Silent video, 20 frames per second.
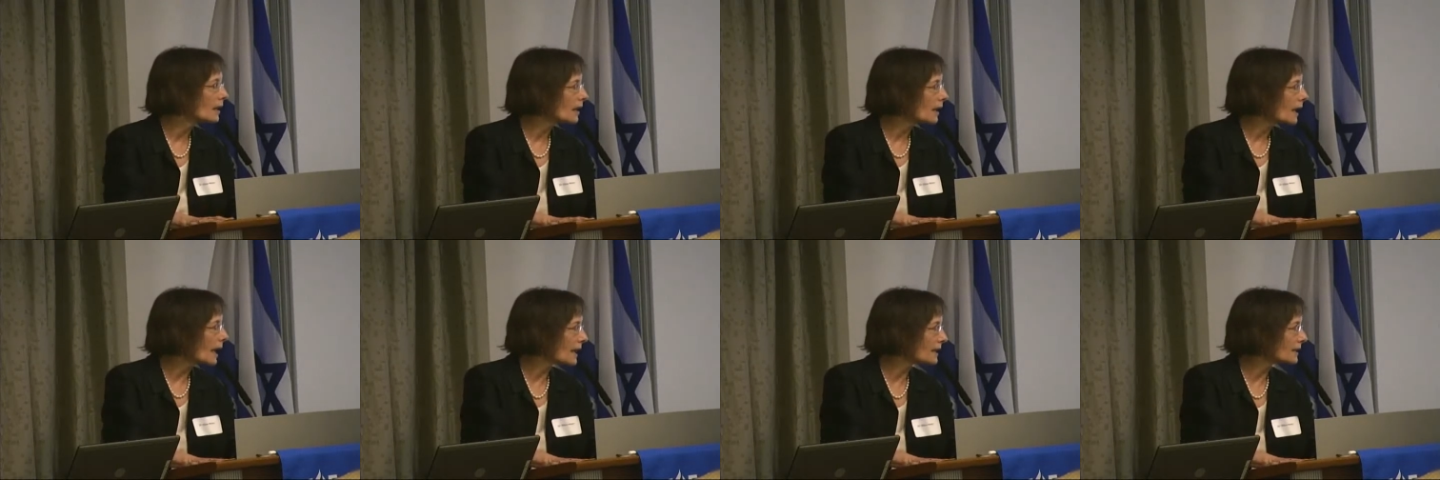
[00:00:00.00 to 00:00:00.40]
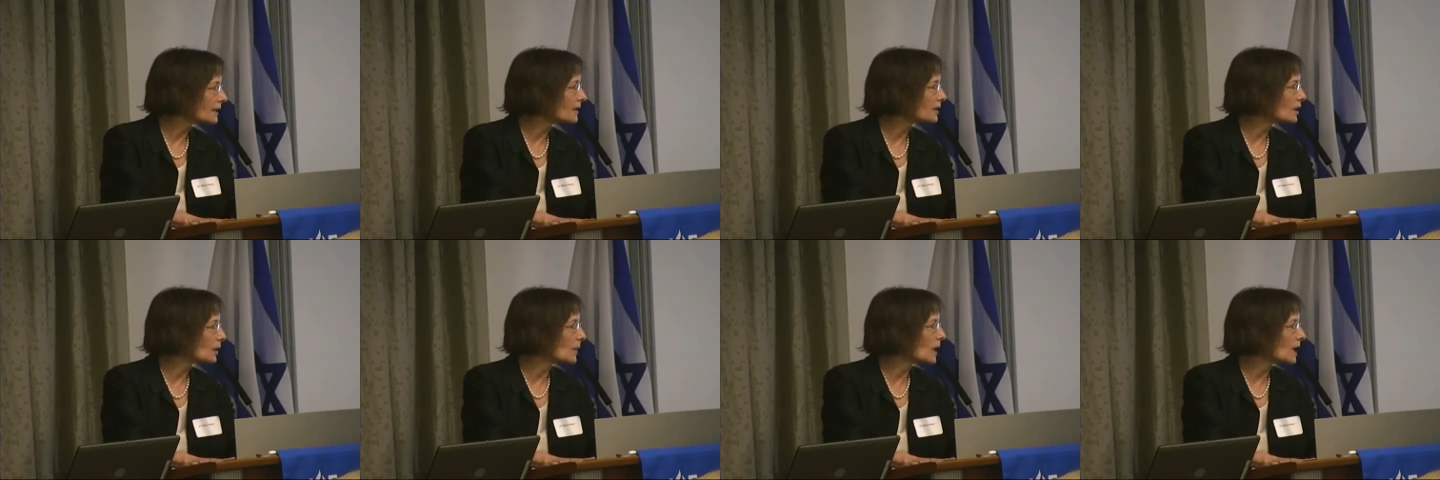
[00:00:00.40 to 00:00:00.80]

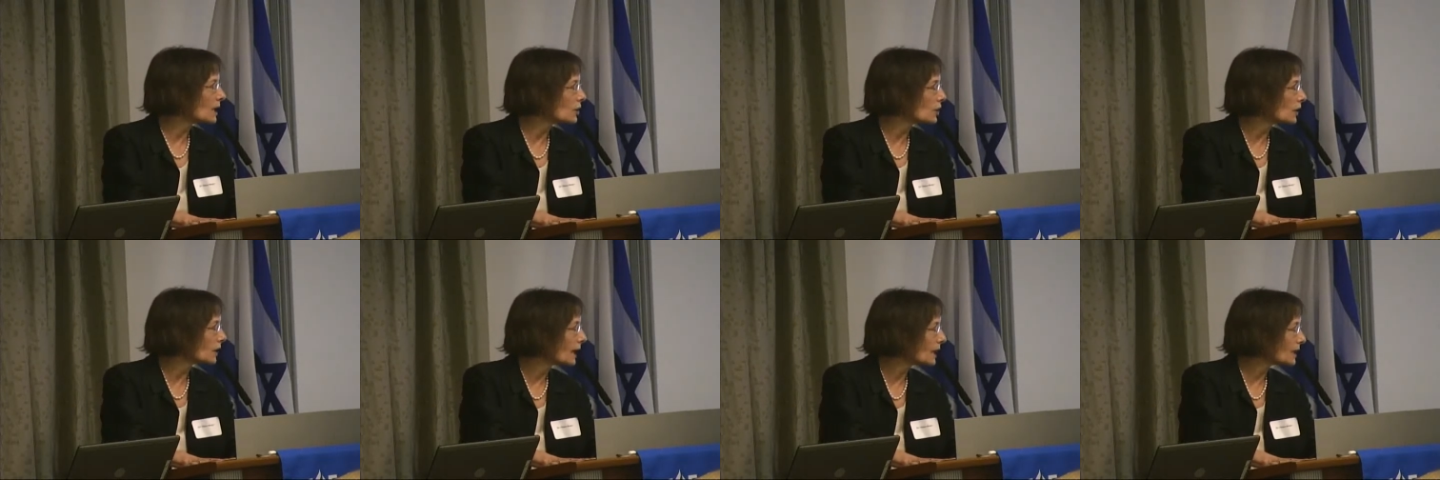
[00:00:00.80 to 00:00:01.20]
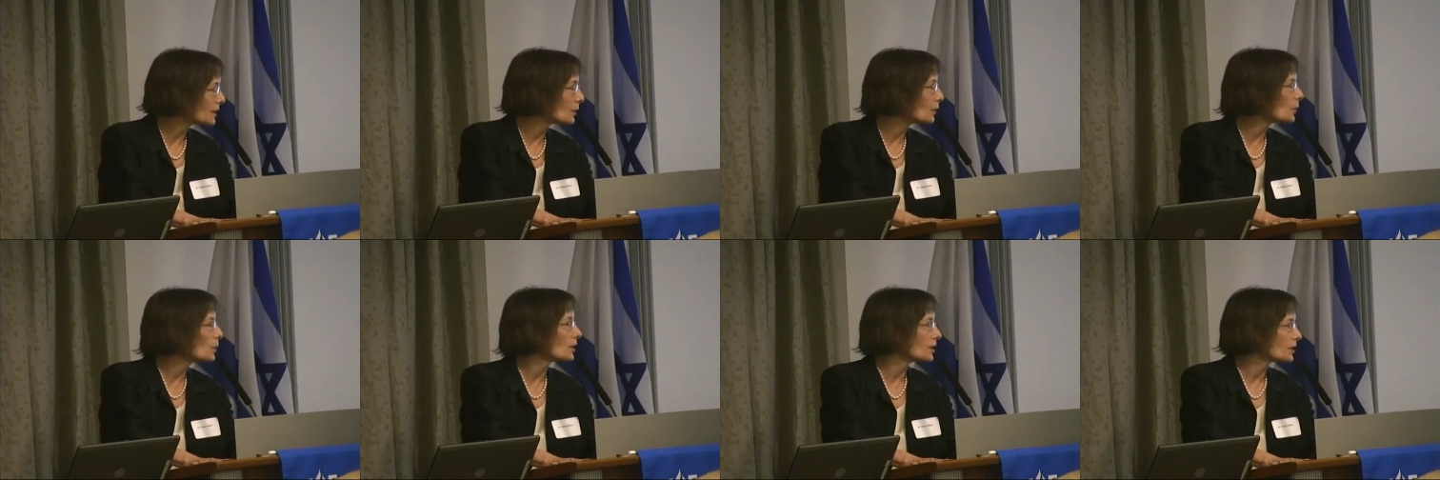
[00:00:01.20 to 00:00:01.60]
as dementia
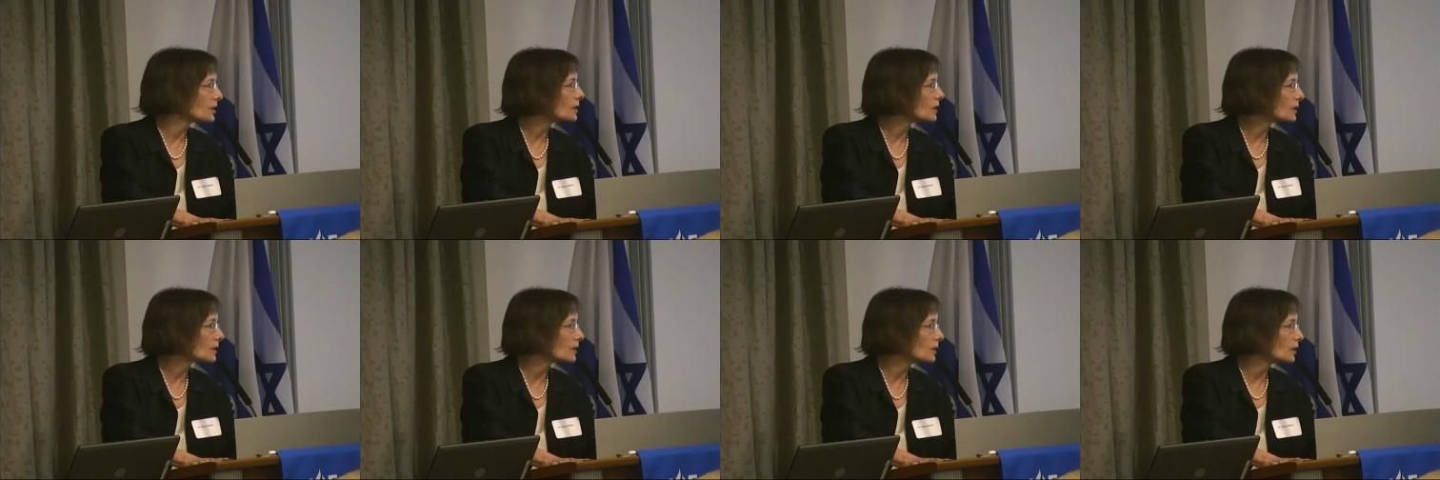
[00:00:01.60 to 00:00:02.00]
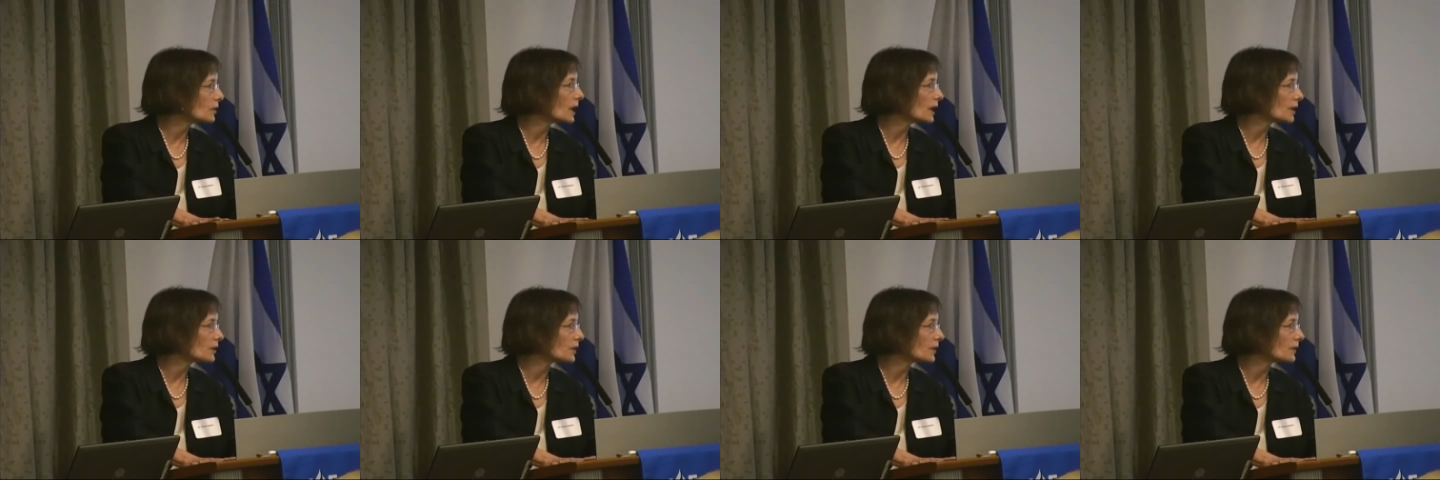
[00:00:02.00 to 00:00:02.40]
gets worse, you
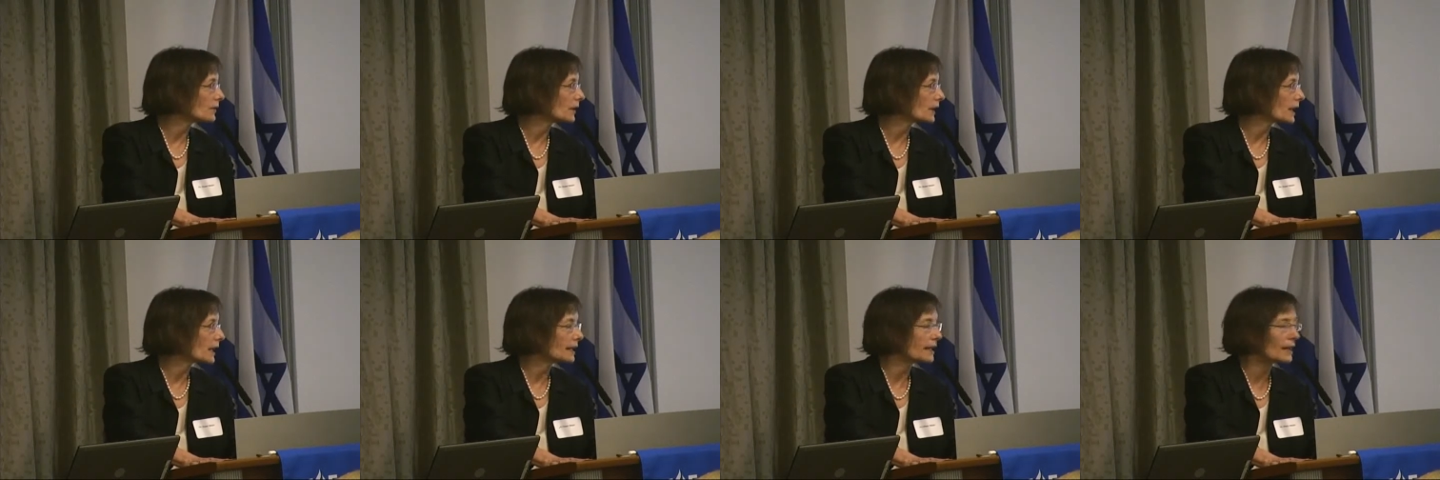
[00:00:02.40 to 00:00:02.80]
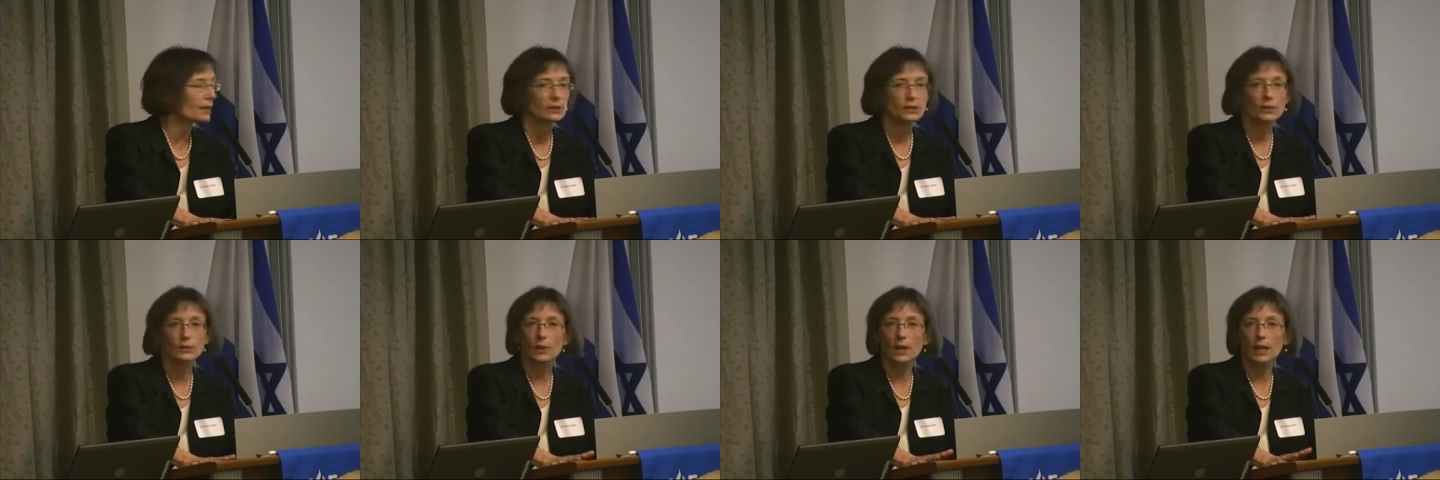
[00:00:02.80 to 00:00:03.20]
actually forget how
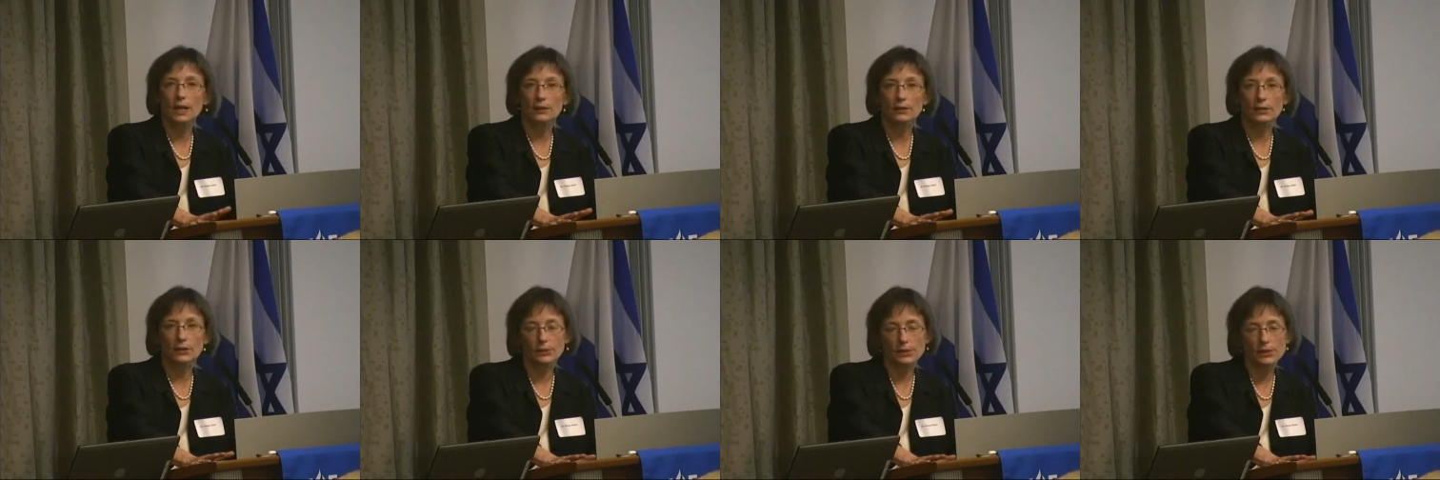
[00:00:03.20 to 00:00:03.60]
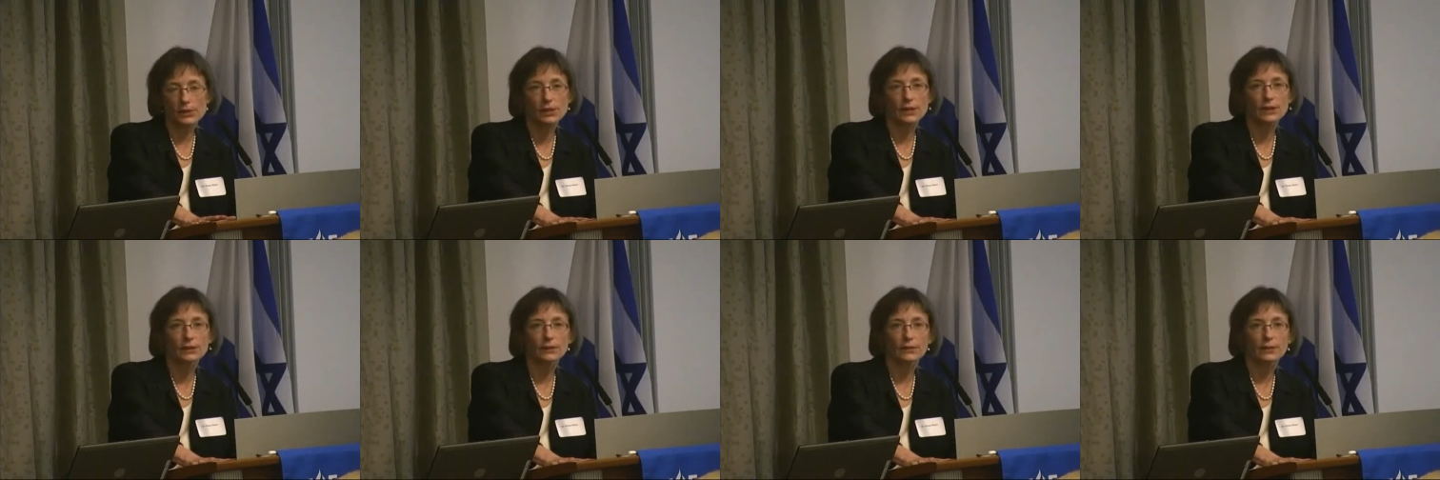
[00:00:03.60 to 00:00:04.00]
to swallow. The
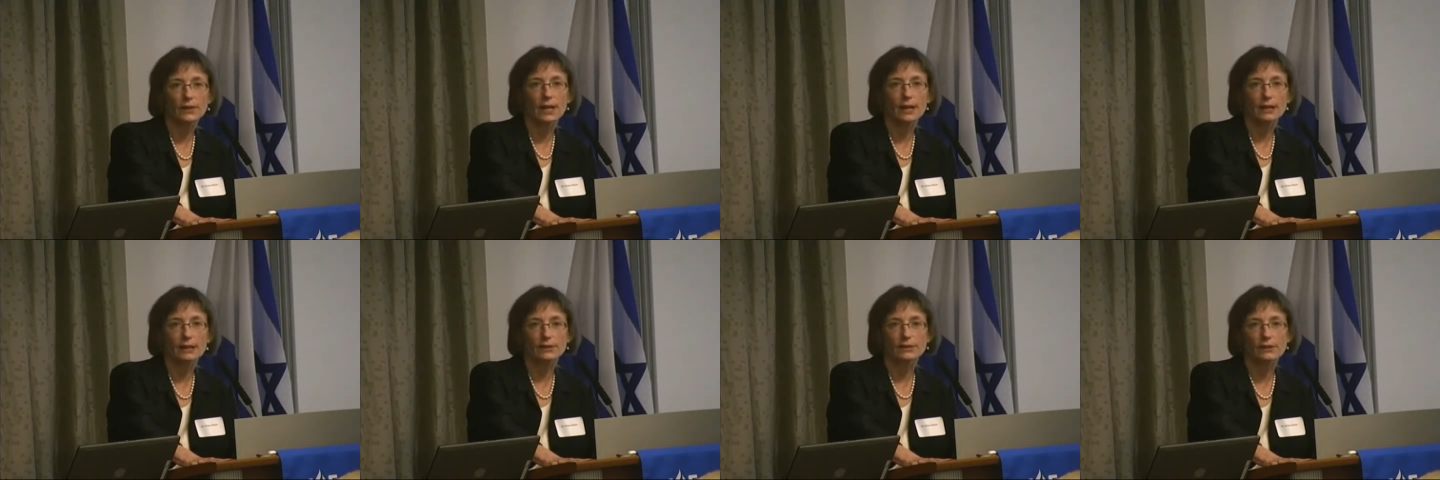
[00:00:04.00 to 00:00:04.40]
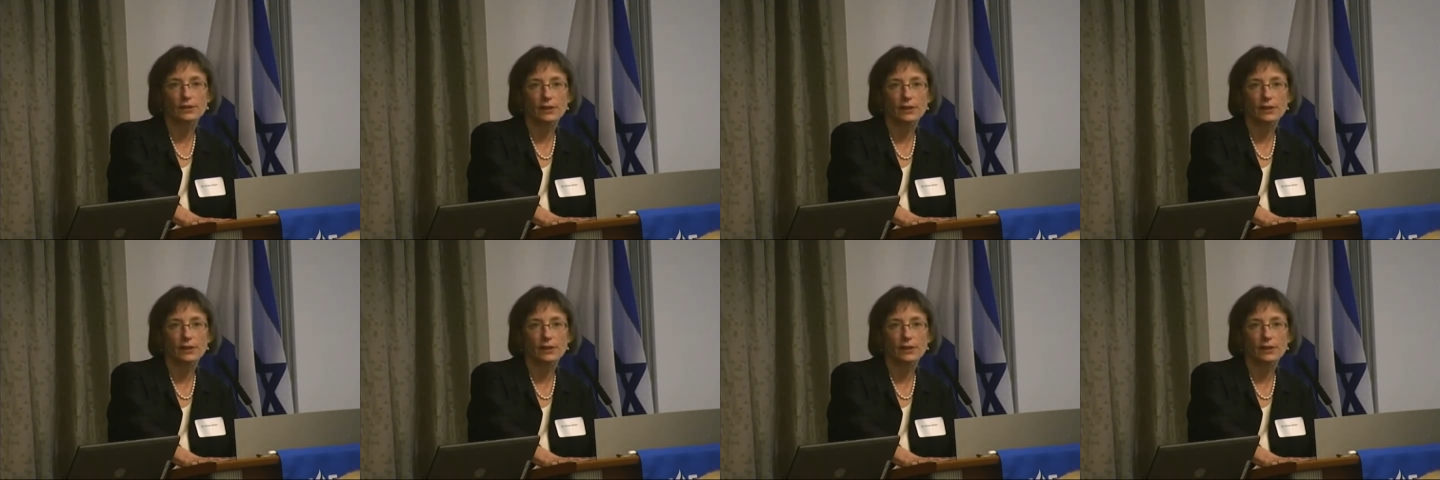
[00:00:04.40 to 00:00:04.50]
result of that is